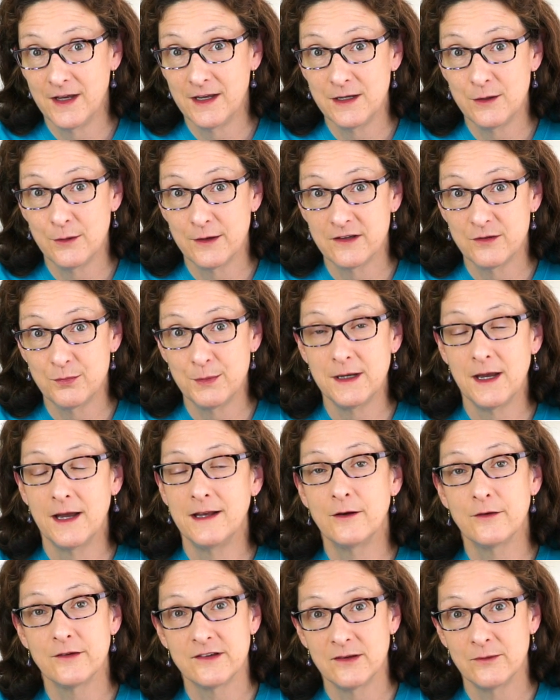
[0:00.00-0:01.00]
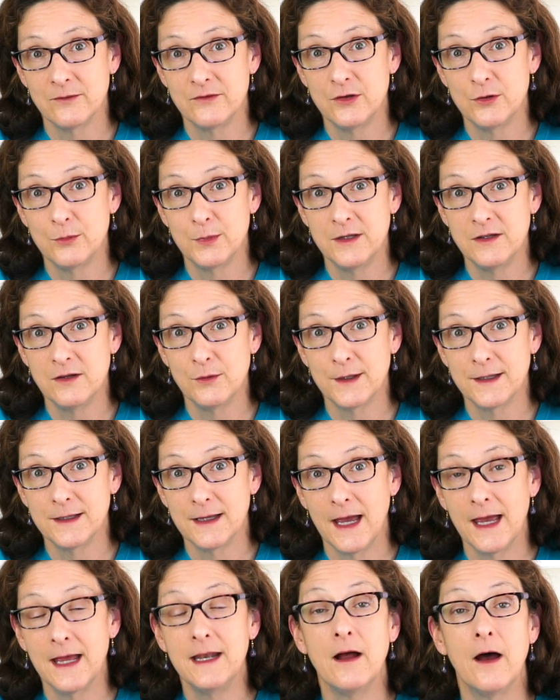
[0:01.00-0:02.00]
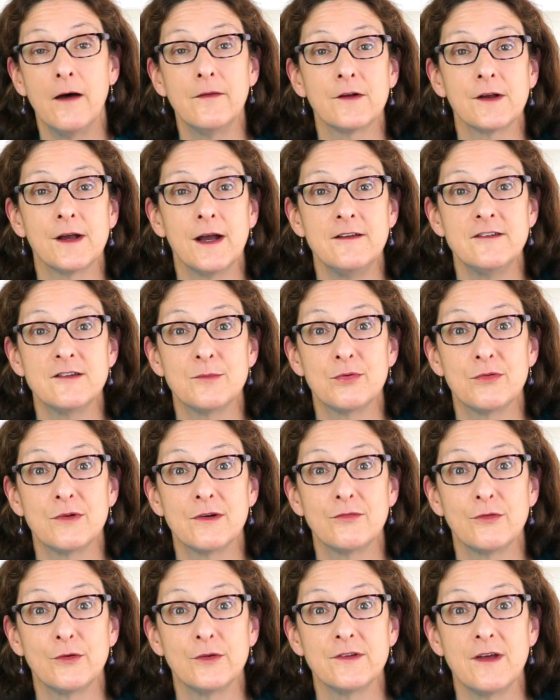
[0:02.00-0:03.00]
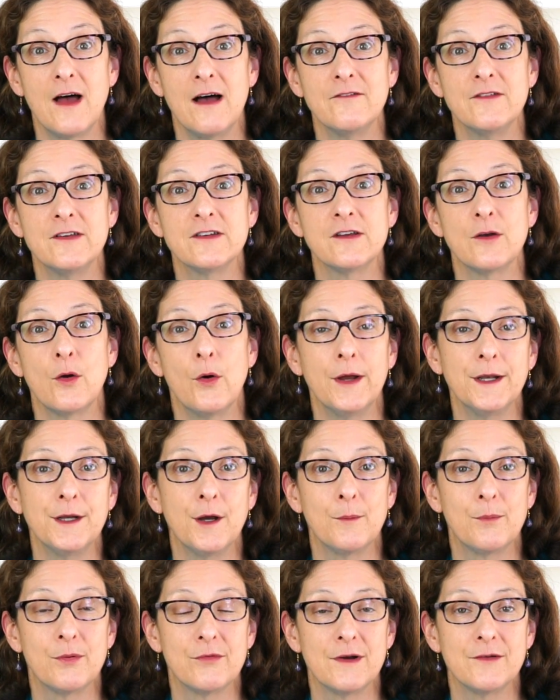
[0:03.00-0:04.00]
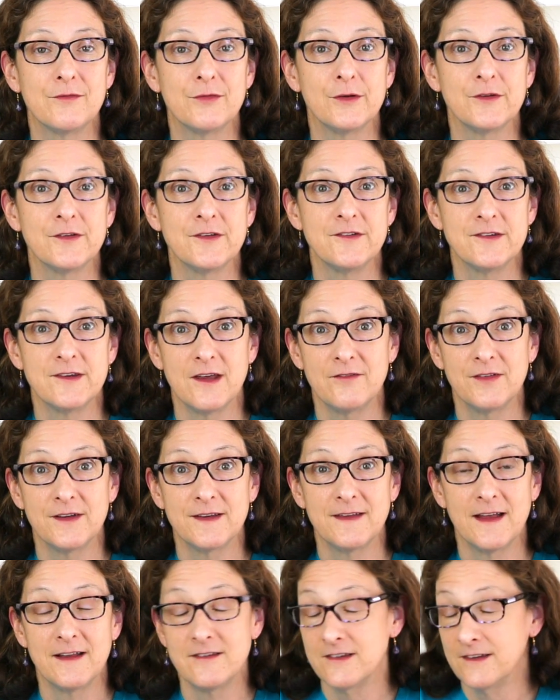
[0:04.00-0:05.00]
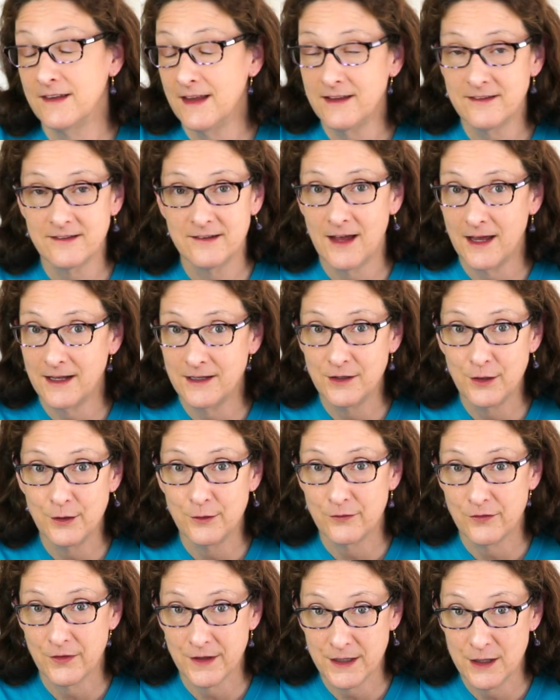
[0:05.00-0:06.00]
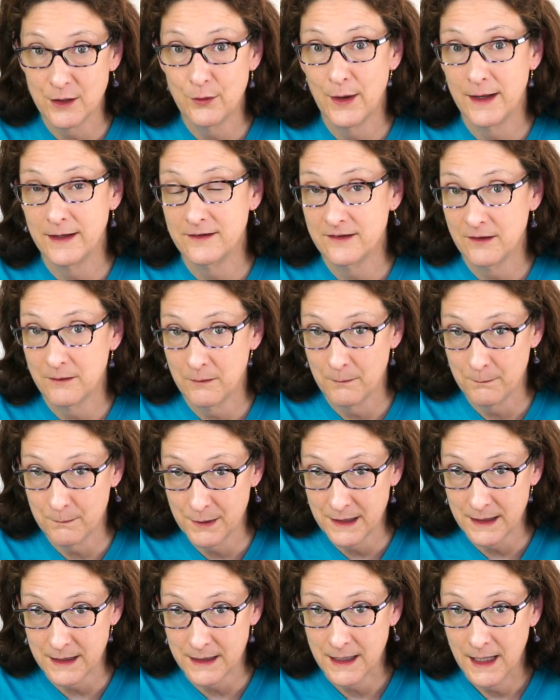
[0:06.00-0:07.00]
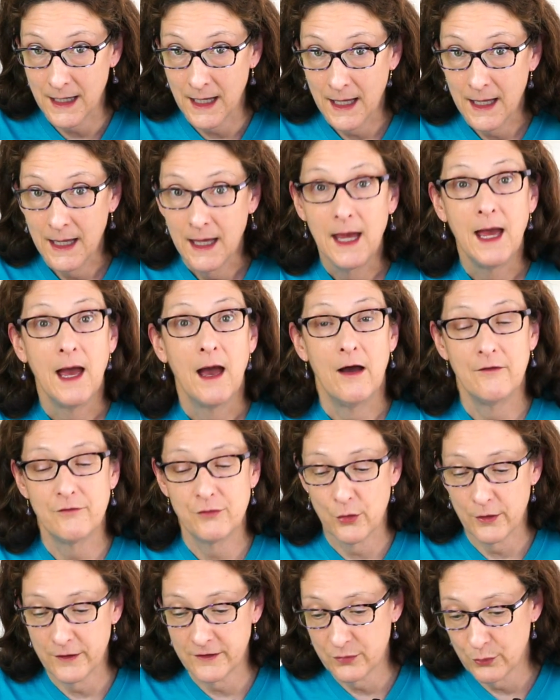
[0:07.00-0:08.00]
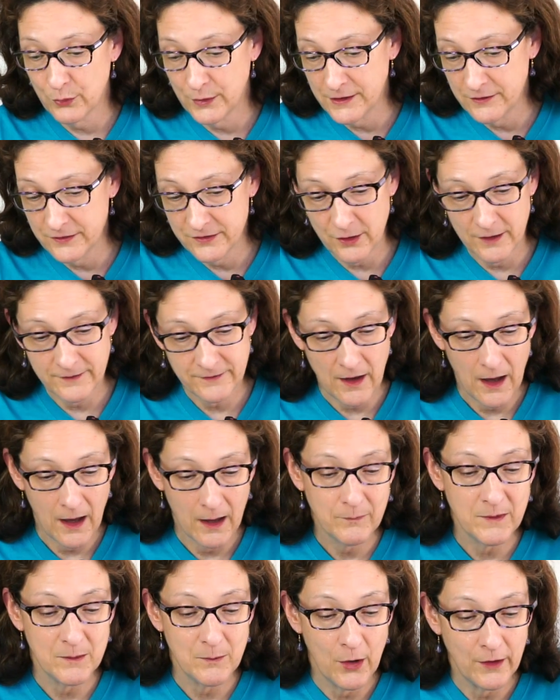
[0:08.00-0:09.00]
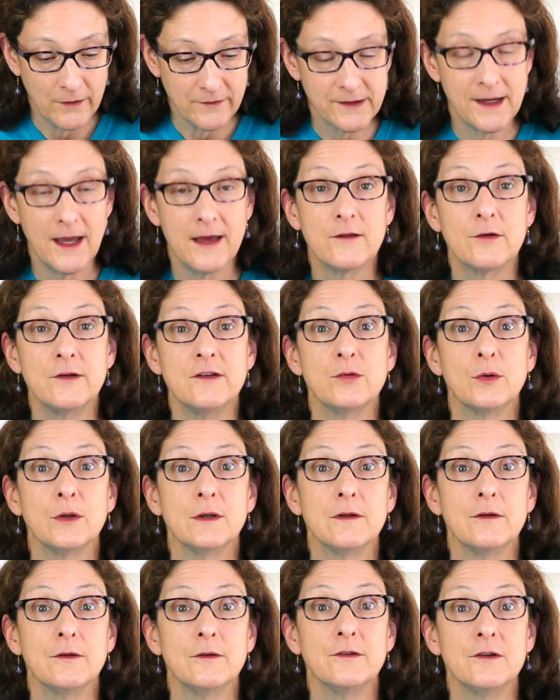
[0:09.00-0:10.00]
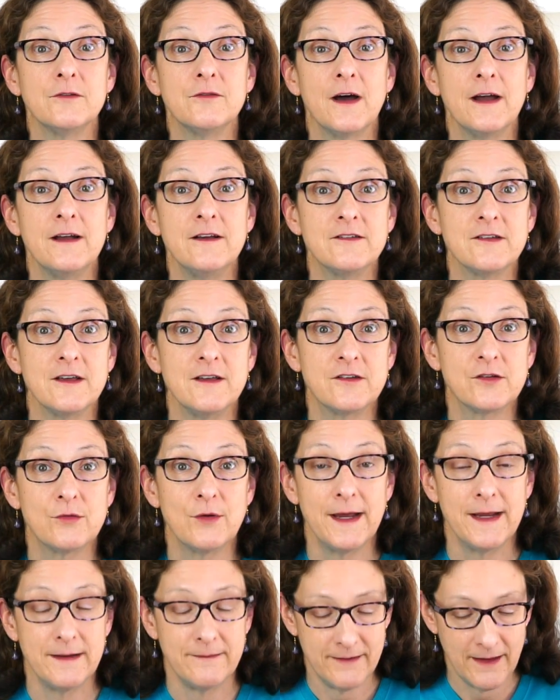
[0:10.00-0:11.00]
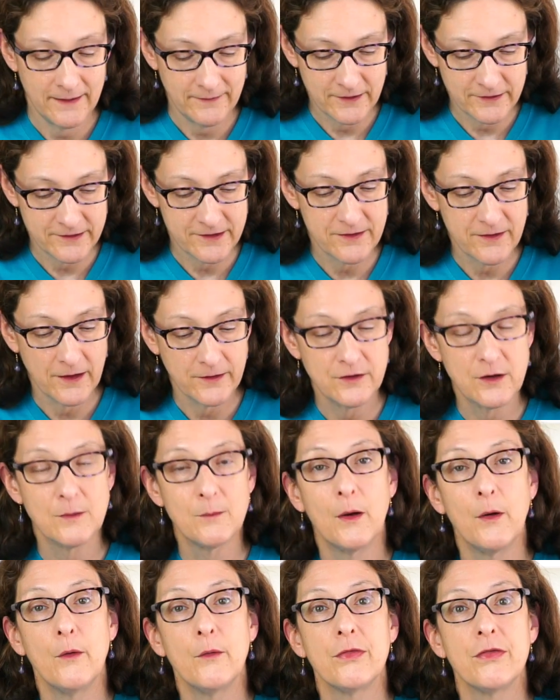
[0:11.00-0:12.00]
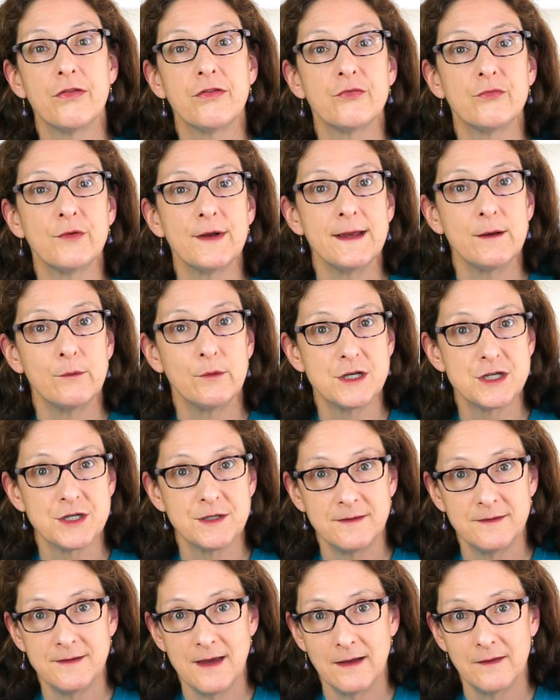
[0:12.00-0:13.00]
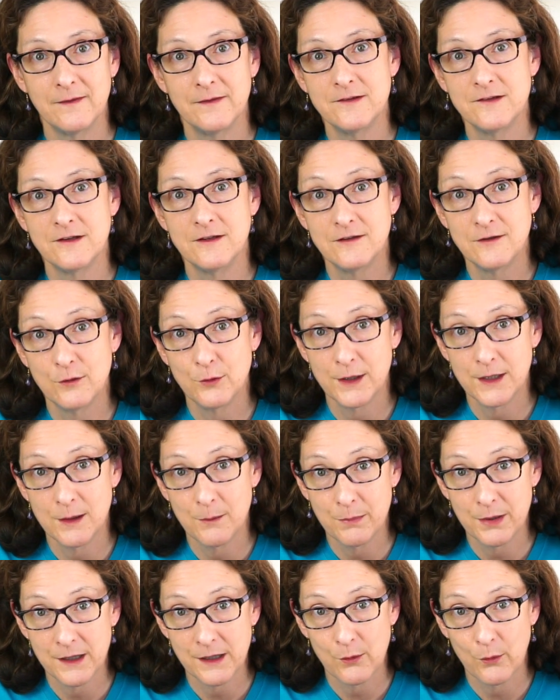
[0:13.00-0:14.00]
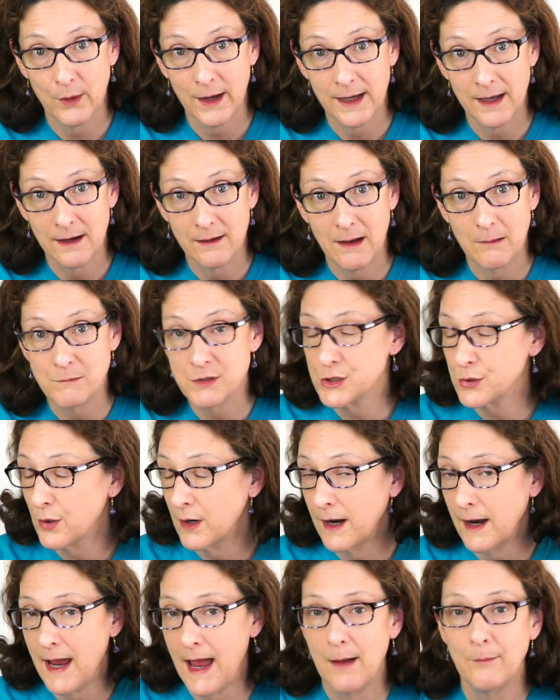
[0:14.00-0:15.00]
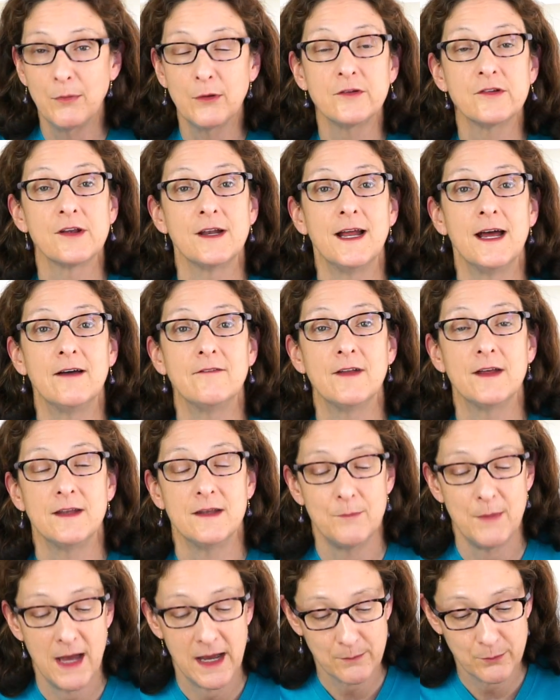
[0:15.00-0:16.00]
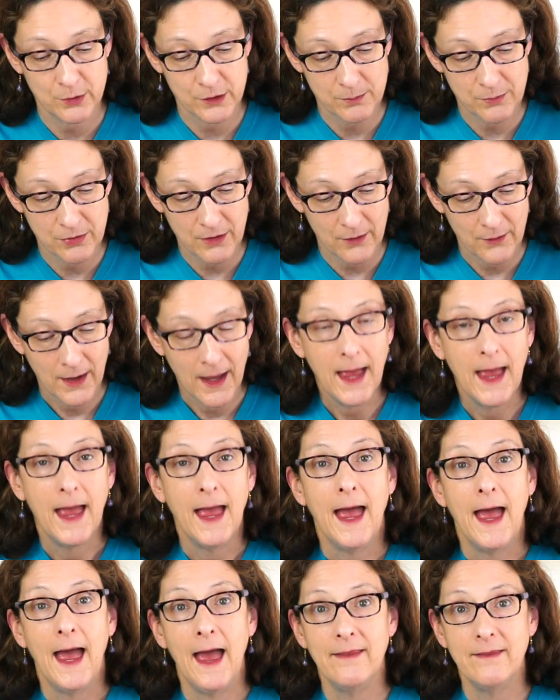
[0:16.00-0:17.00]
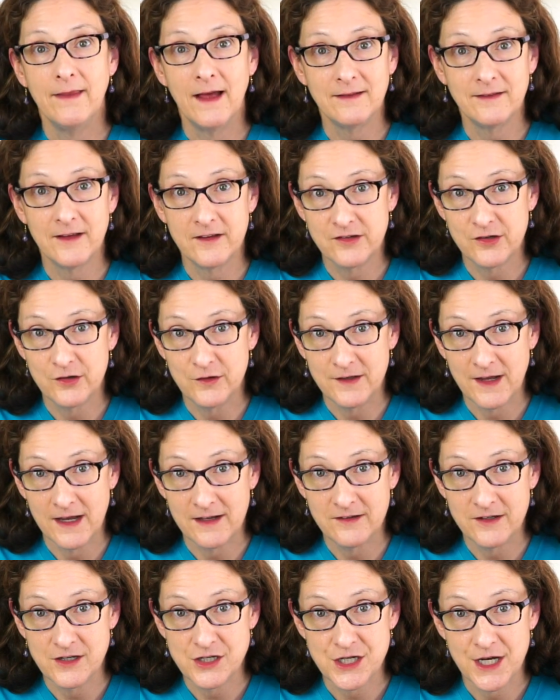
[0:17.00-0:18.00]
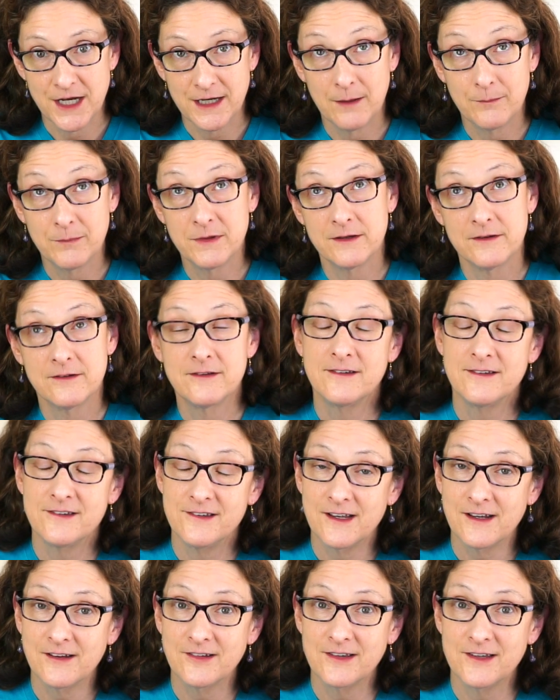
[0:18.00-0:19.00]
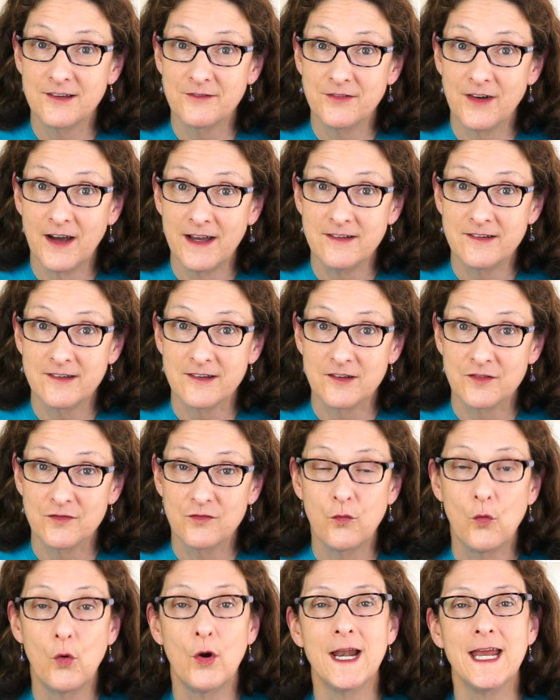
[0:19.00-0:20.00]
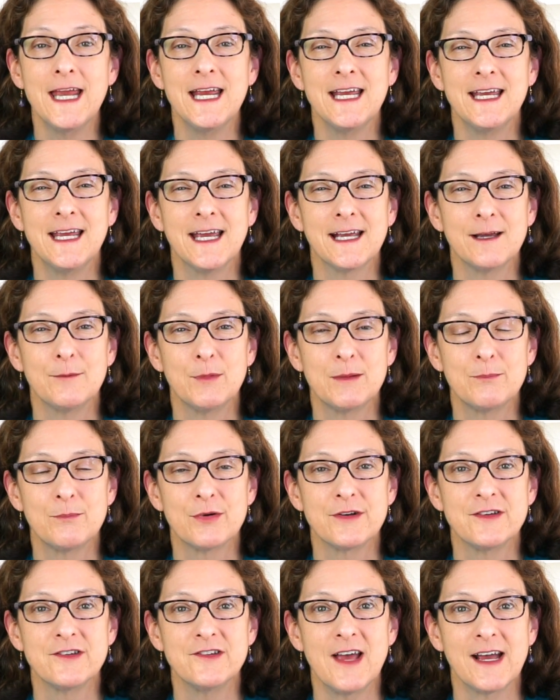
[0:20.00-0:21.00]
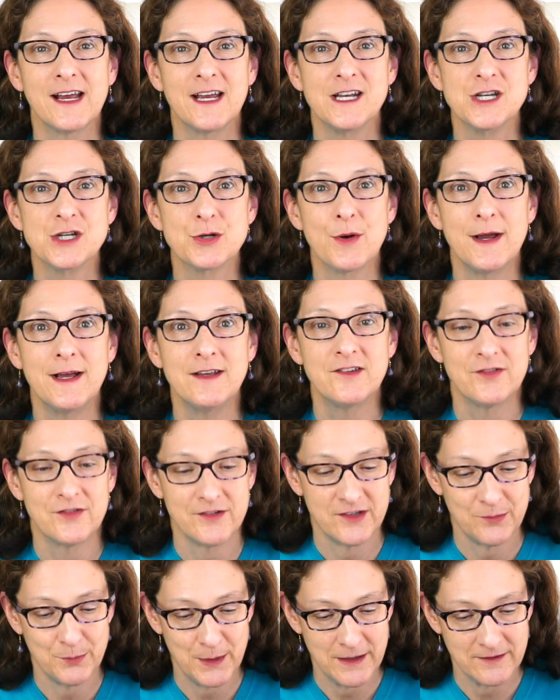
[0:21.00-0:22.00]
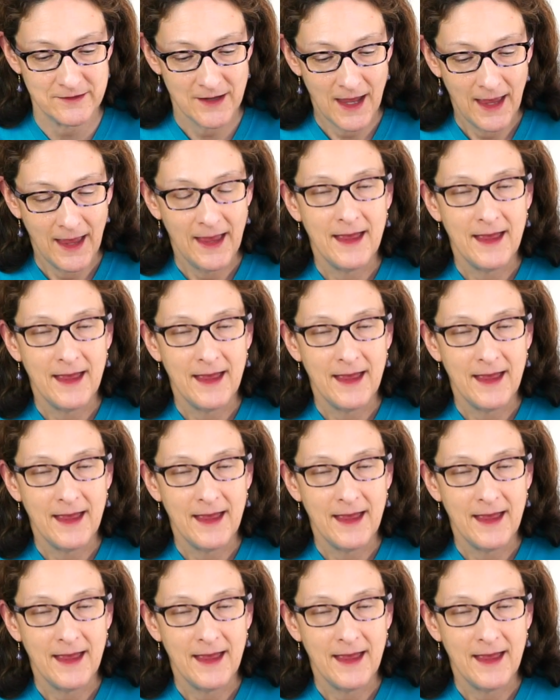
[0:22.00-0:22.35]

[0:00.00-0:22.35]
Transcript: via U S B. I know some of you have been doing that, and other kinds of peripherals, obviously audio peripherals and stuff like that, so that's not new for U S B. Of course, when you start to hub them all together into a little device, it's great. Then there's Thunderbolt three, which Dell is into in a big way, and I'm sure Apple is going to have that in the MacBook Pro. And that lets you daisy chain up to six devices, forty gigabit per second transfer speeds.